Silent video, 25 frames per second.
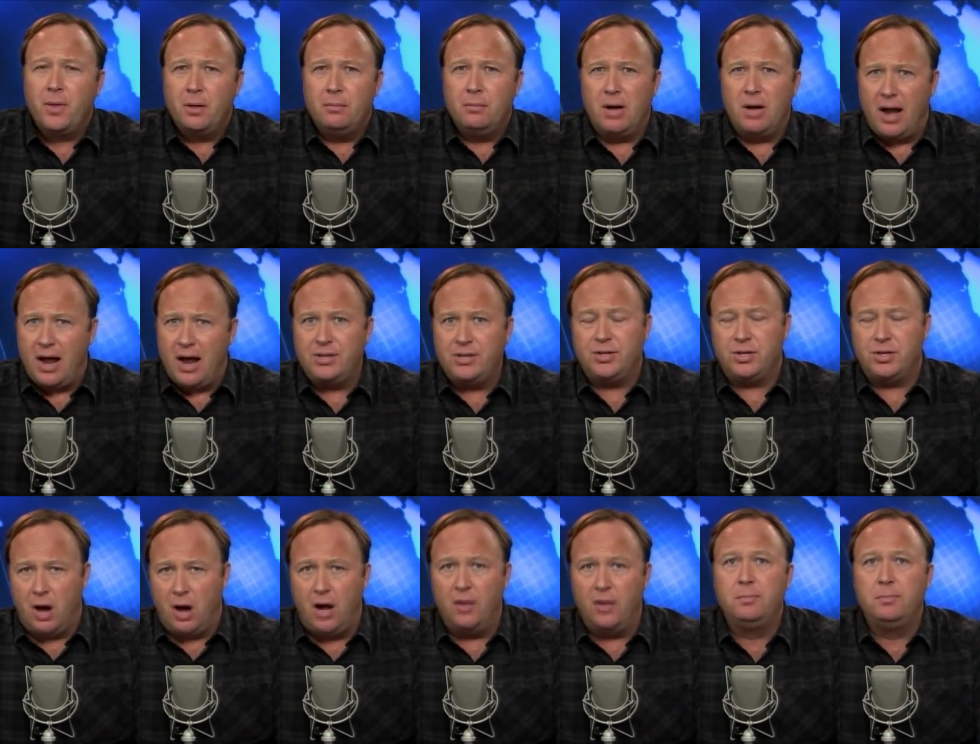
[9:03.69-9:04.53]
But I
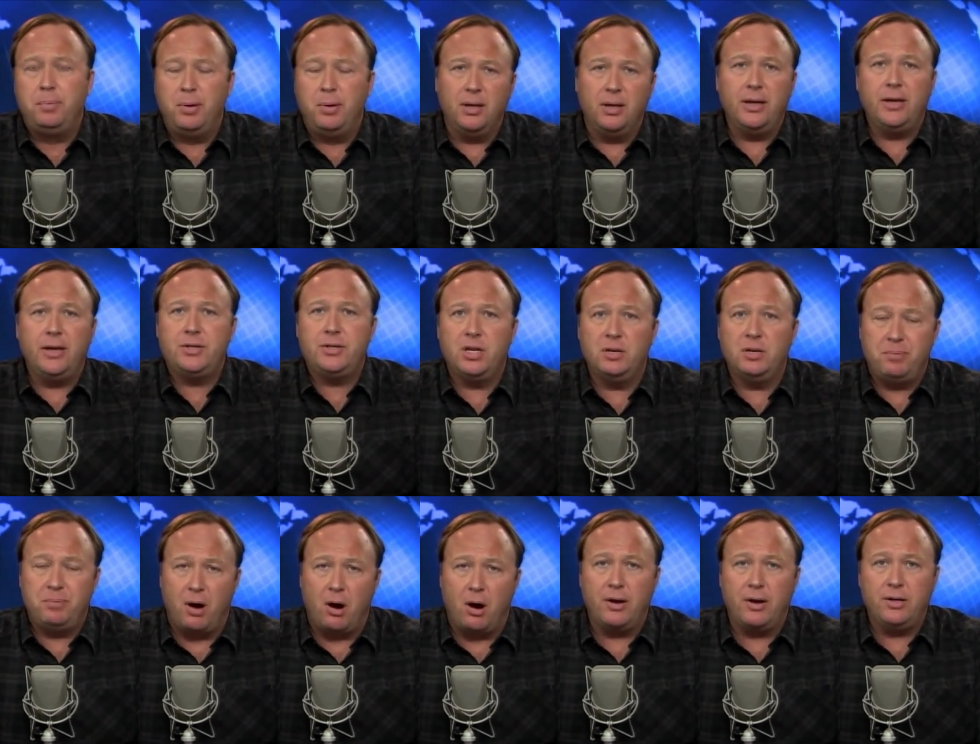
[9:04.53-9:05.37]
saw the police
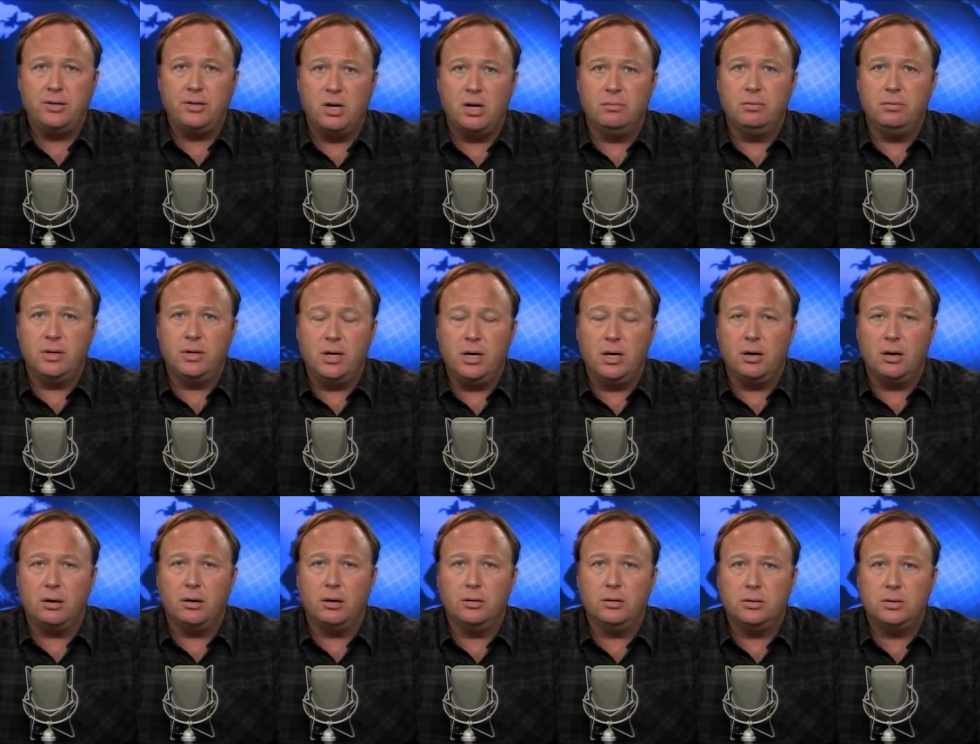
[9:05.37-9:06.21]
at parties over the
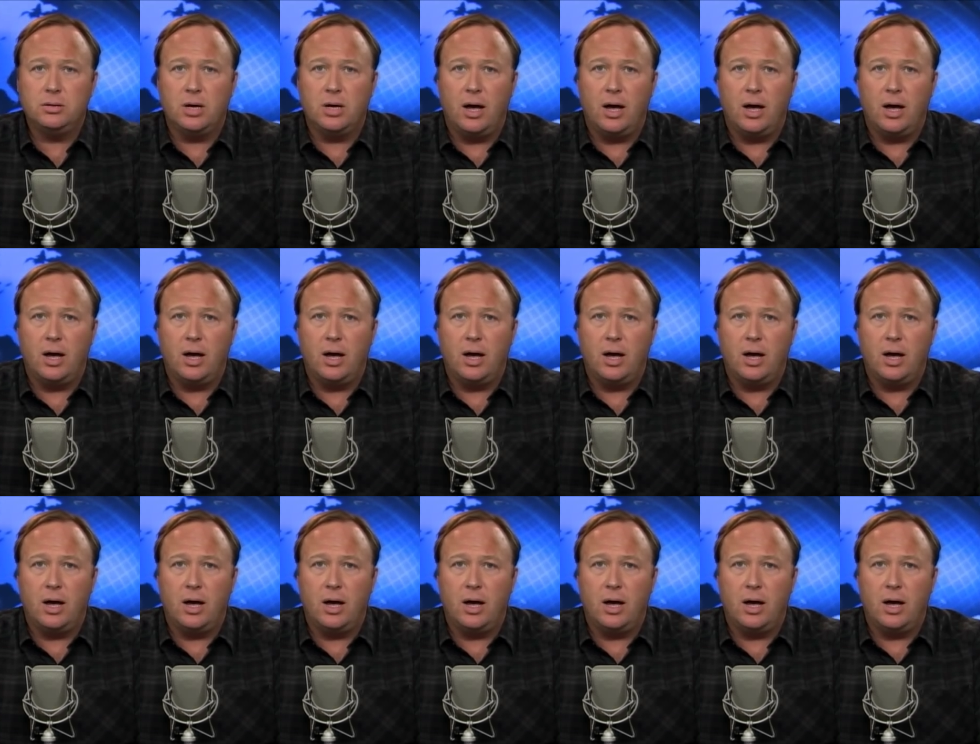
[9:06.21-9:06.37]
years.